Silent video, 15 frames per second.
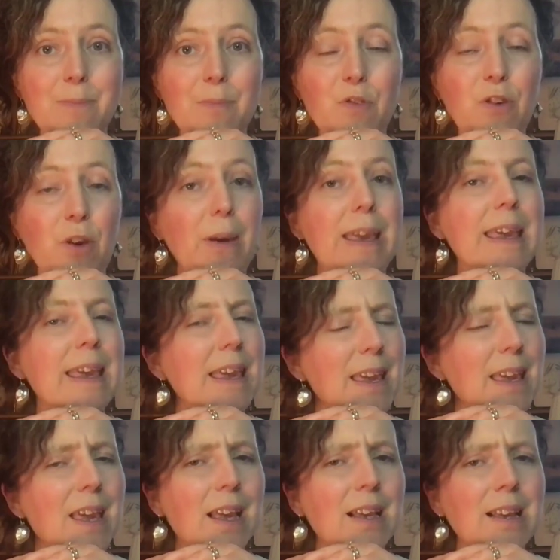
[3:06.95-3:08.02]
So
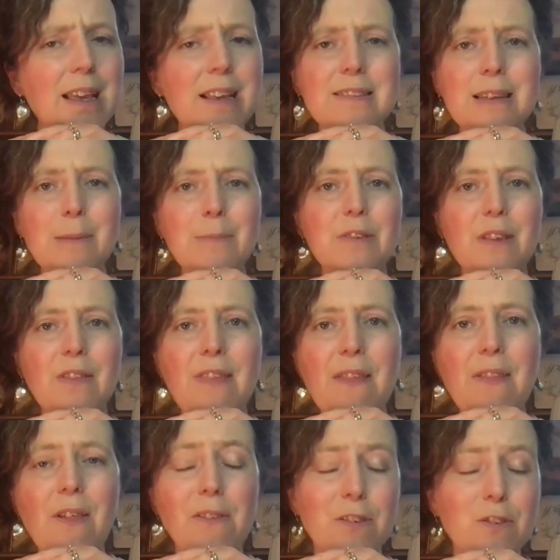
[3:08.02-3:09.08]
he seems to
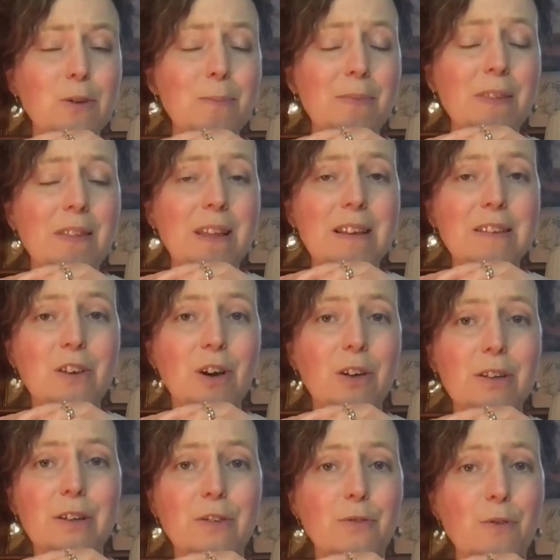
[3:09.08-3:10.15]
think that there's something that his
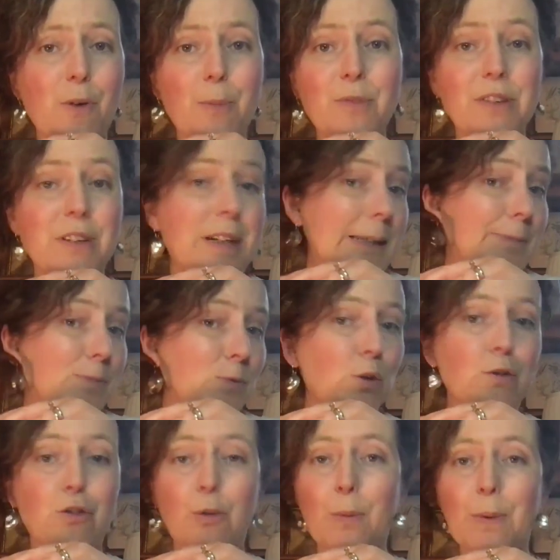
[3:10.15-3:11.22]
garden is from tonight.
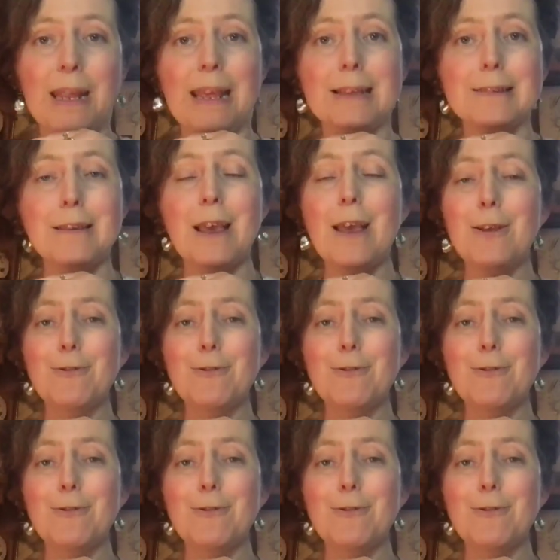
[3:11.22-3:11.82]
Not sure what it is.